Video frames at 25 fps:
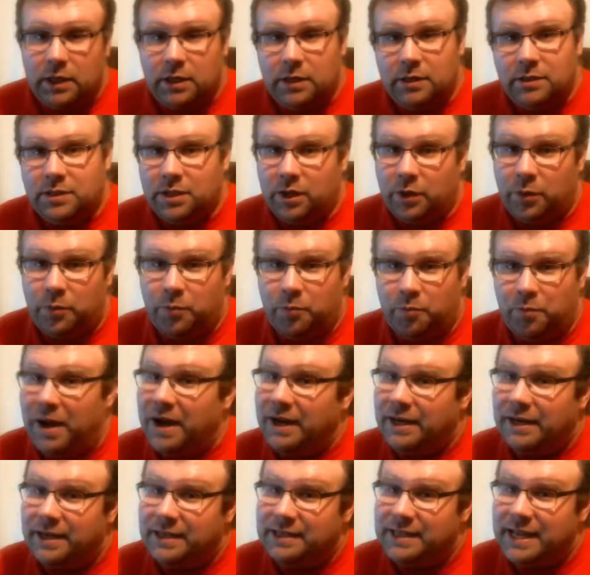So
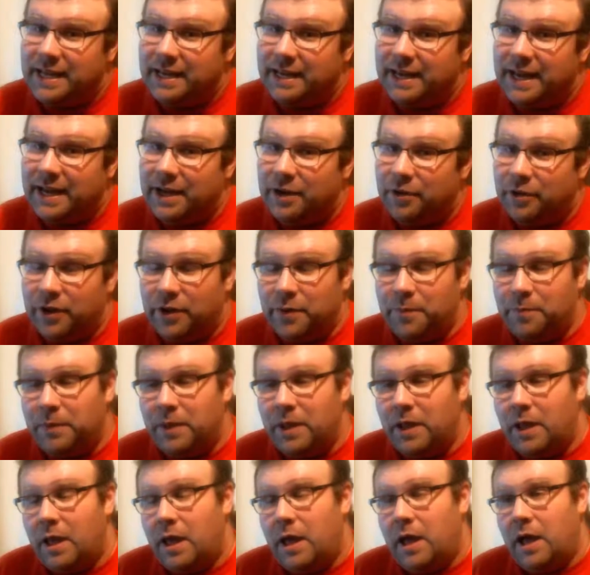mine does that now,
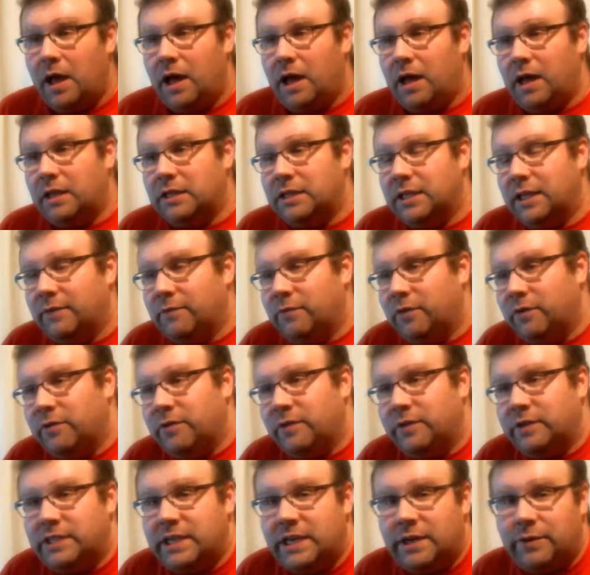though. Love
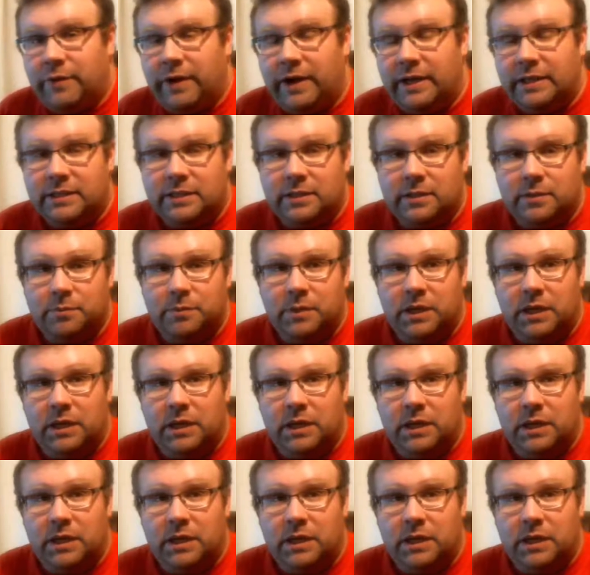River City Ransom.